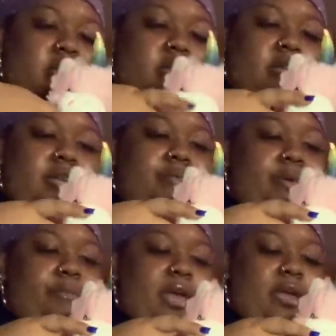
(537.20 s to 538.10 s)
they've
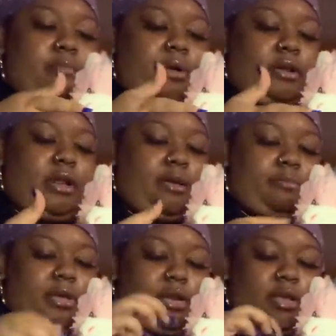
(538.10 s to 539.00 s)
been mad about not
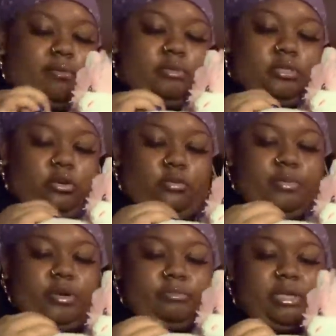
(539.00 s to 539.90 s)
being able to open up their